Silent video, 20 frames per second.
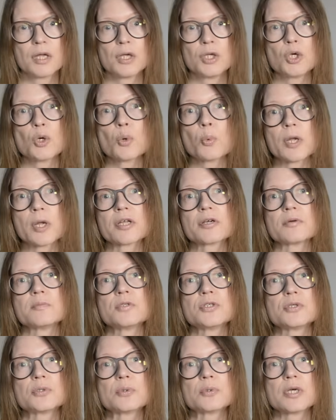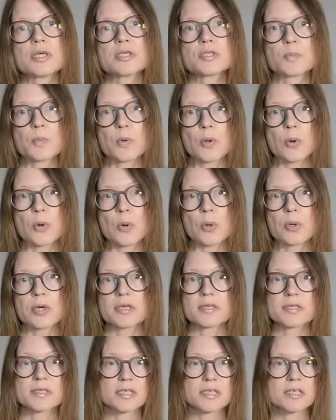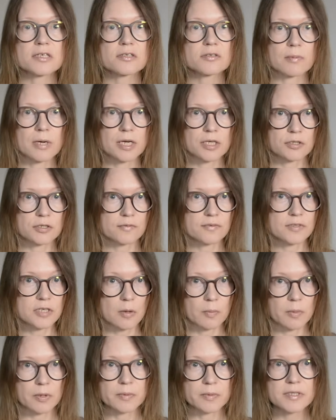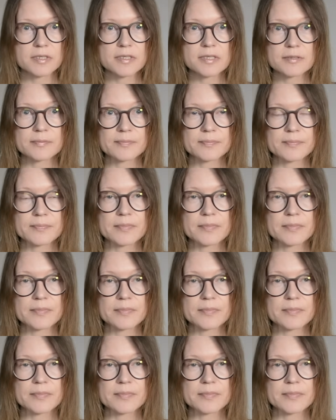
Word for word: You're welcome to explore CanXida's range of supplements